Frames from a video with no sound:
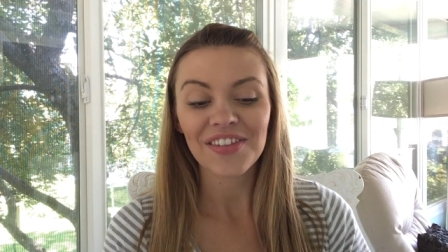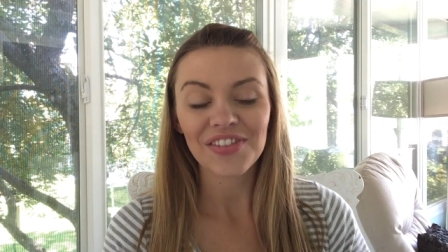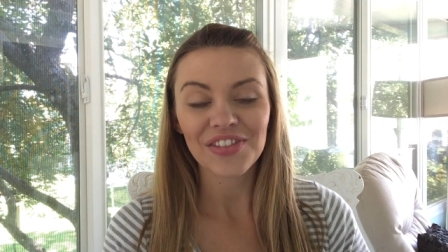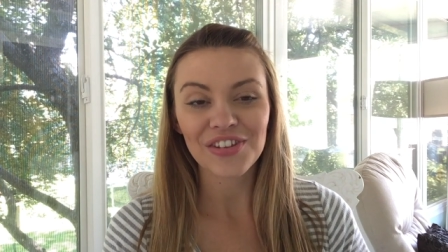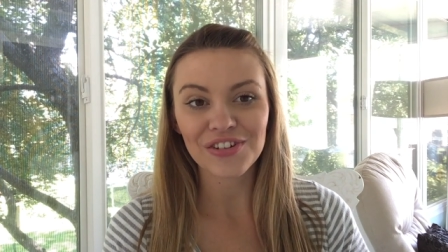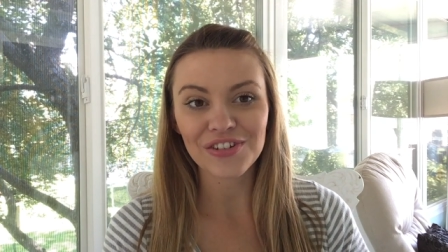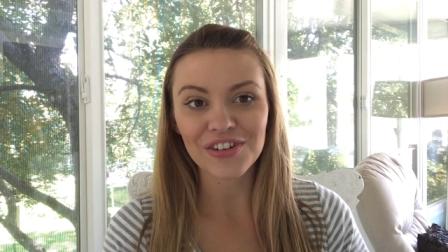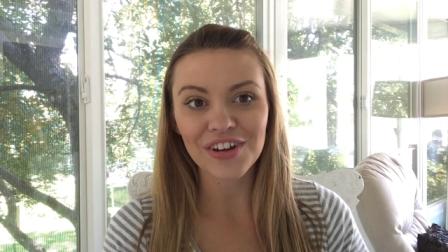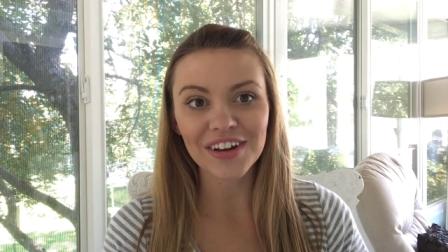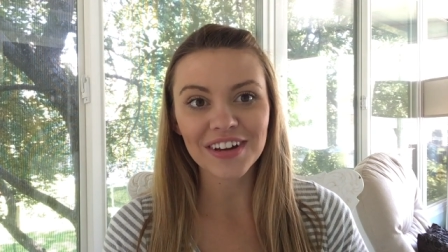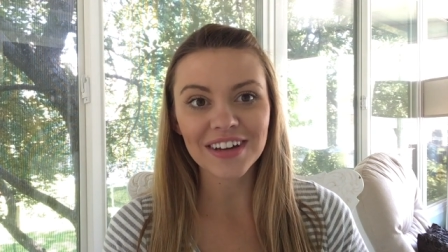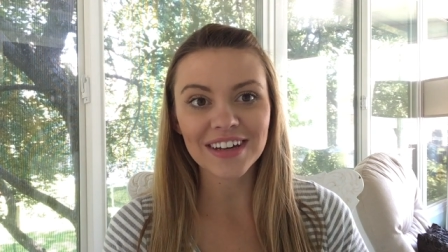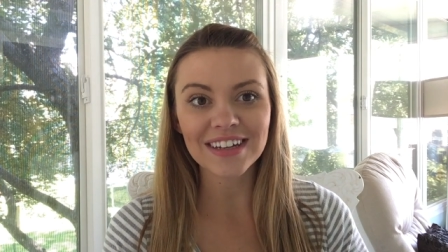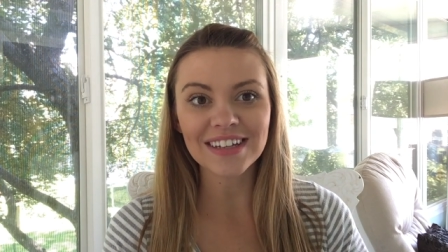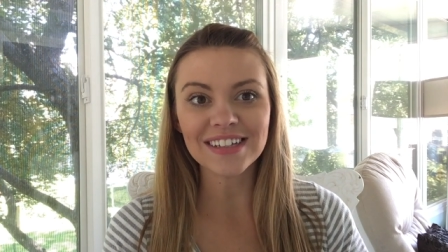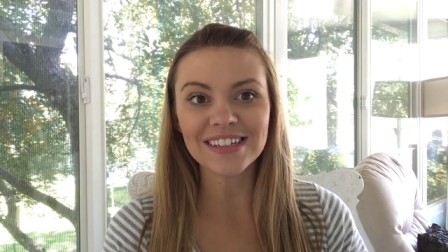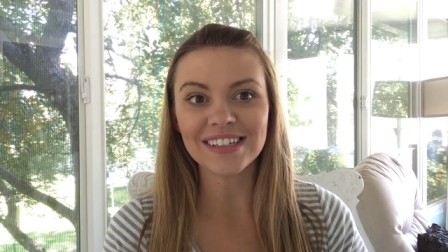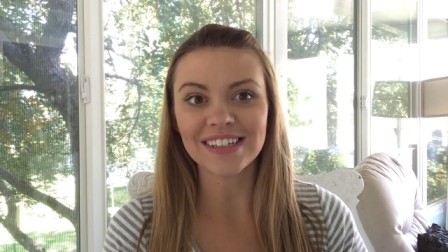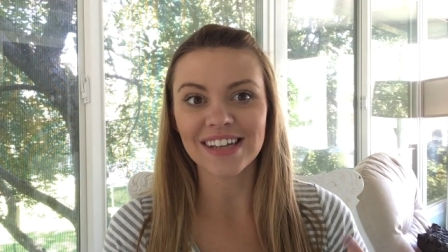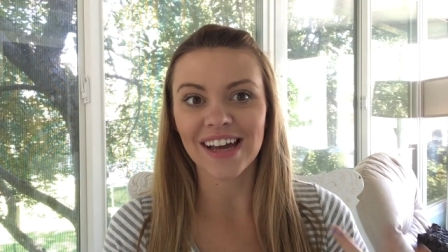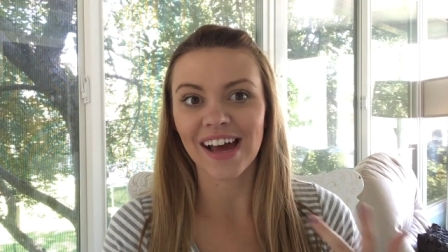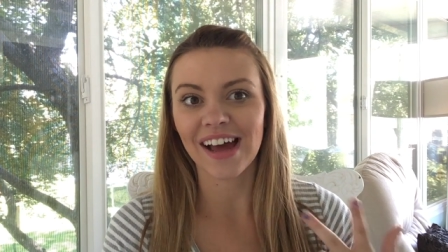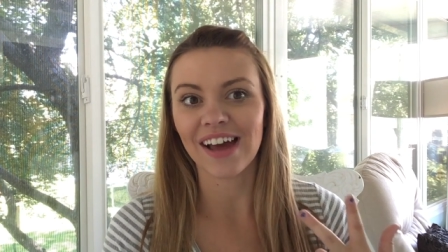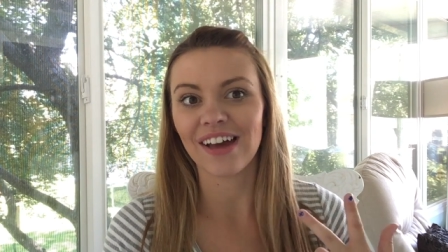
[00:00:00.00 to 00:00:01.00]
they're not
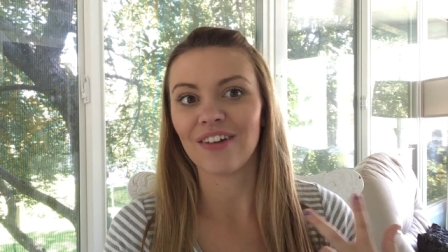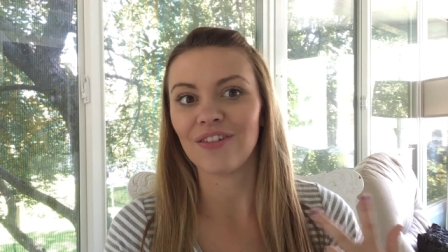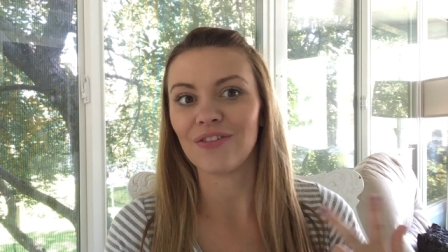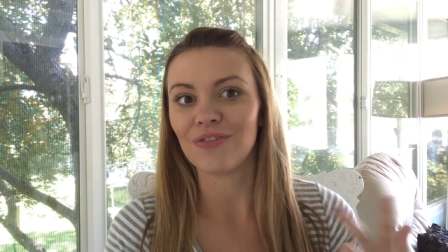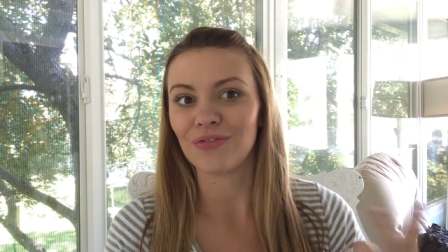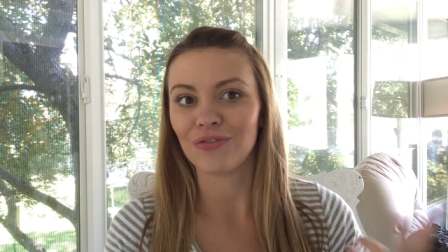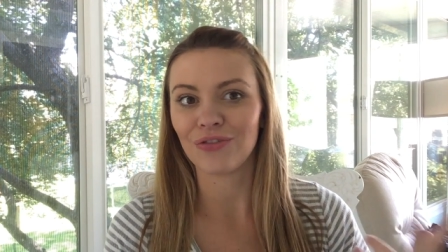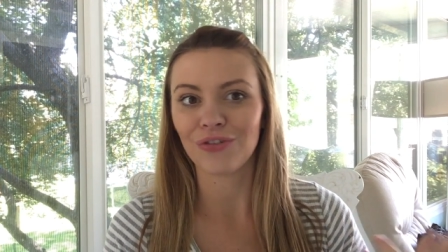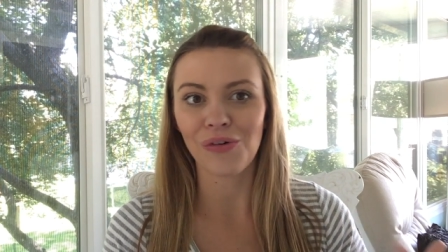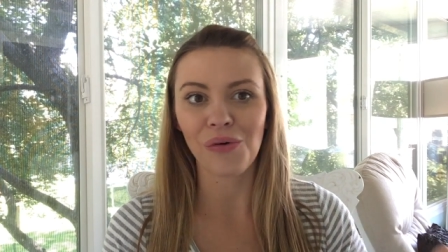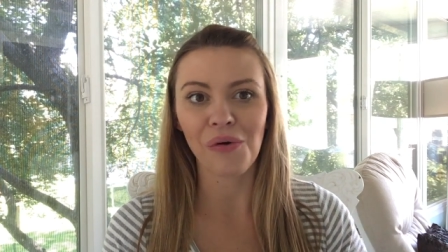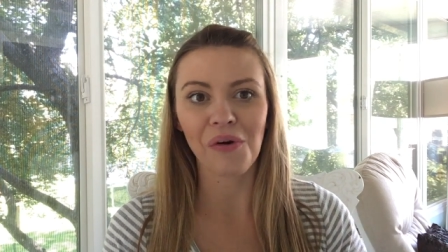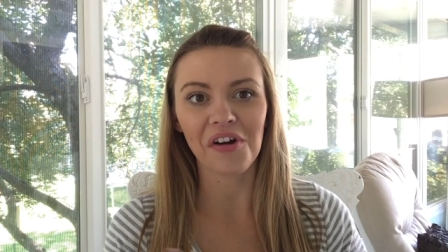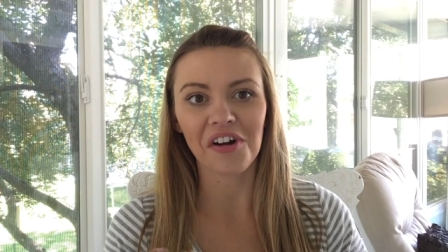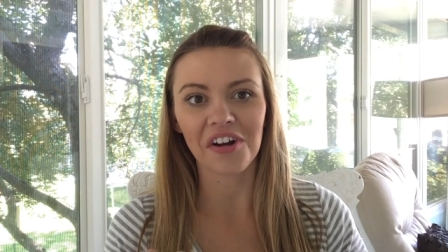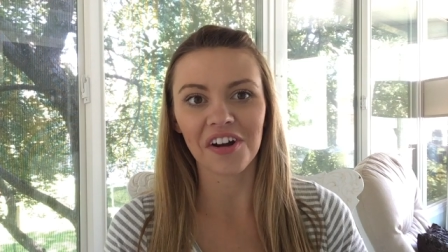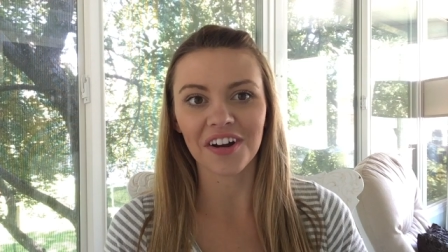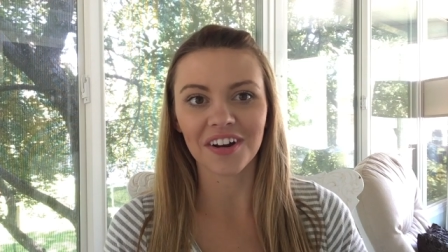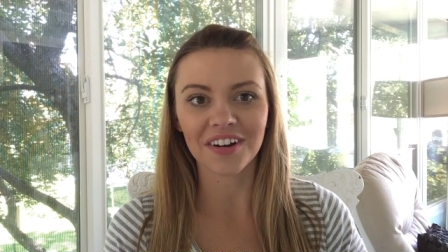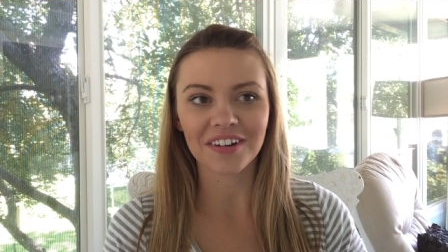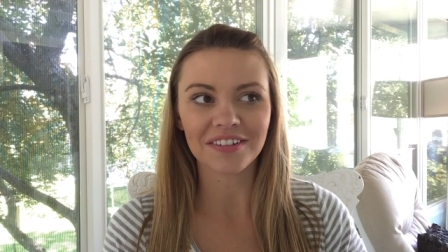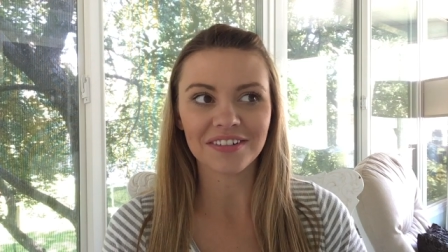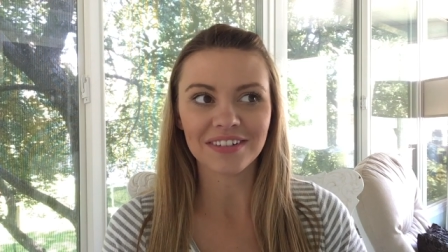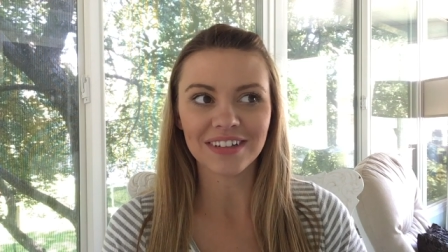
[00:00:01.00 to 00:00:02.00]
gonna die
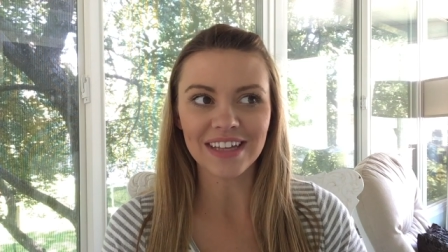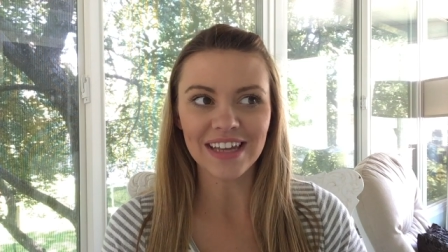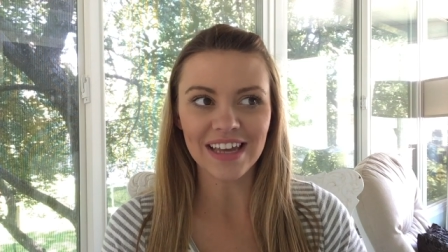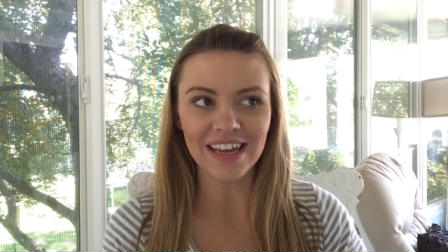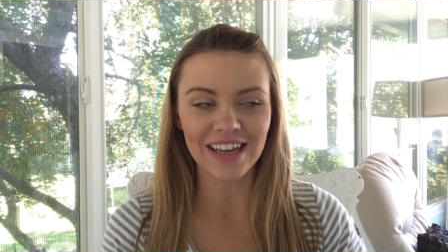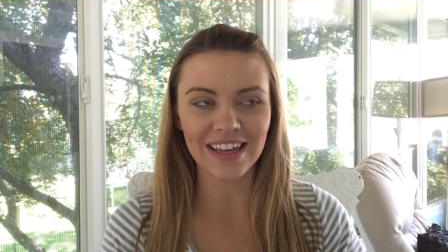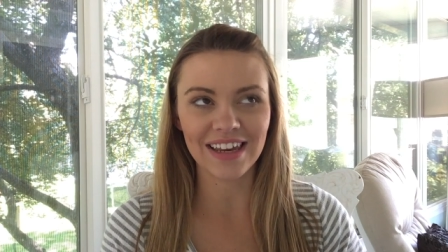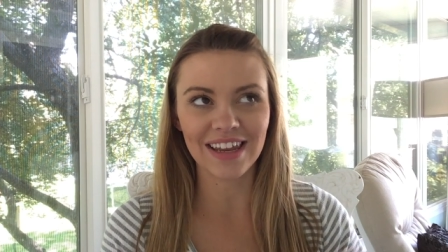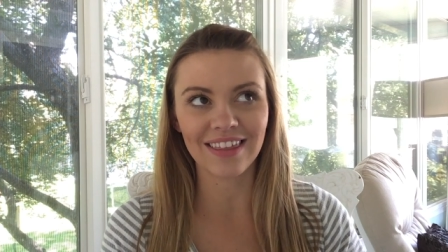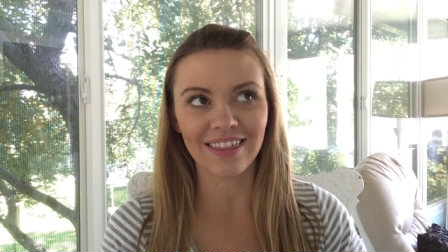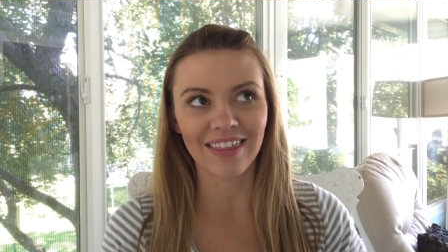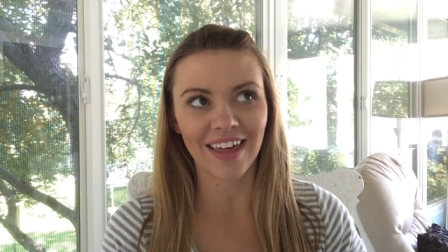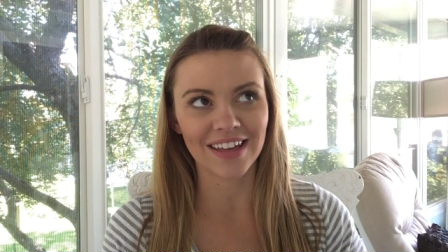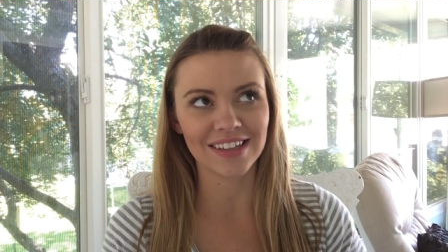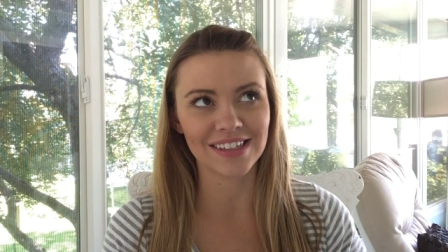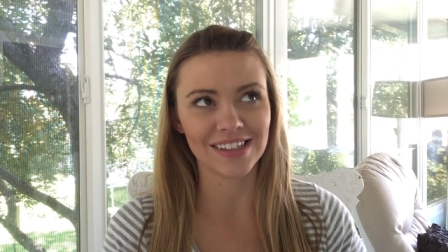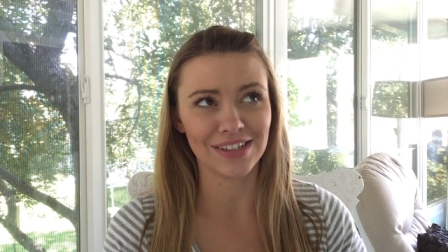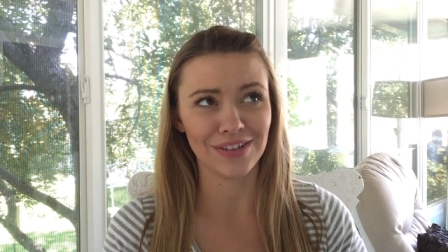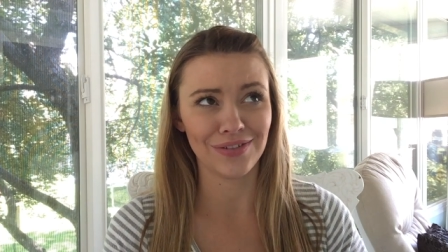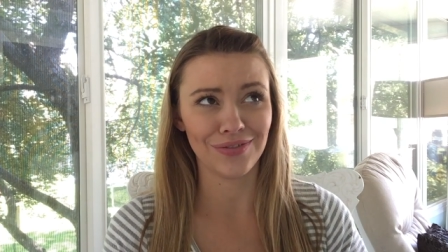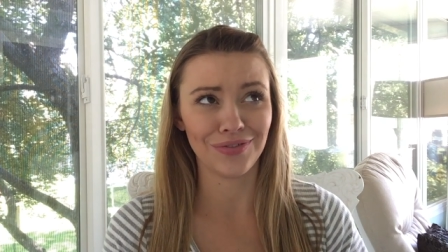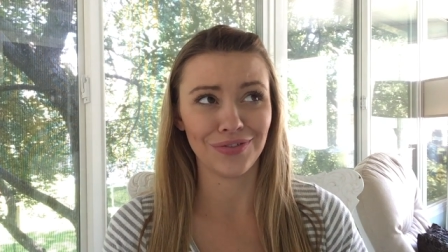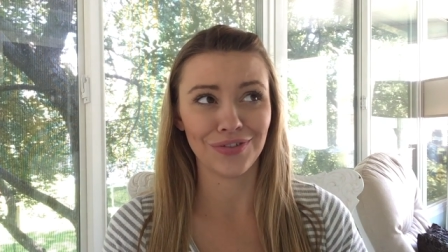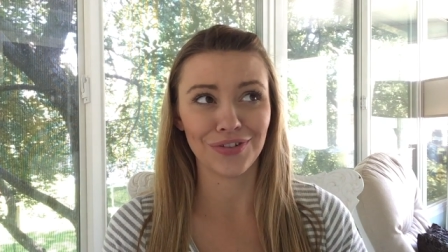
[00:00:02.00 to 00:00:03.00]
for eating that
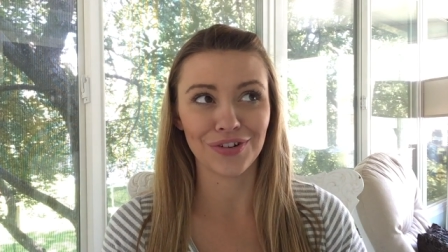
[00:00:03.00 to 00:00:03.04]
stuff,